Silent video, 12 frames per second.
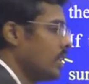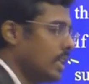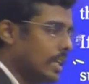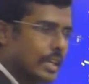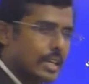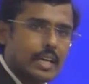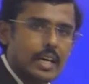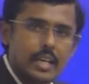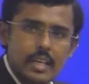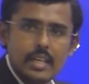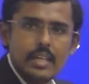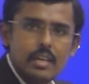the
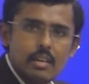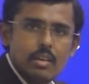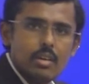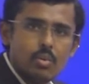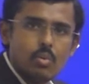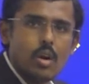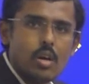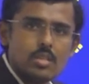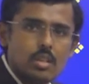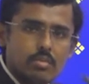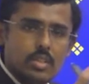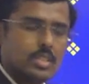container walls
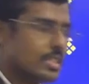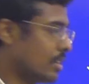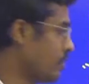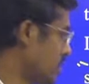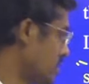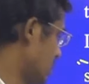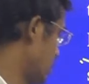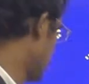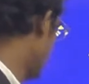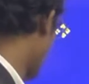of the surfaces.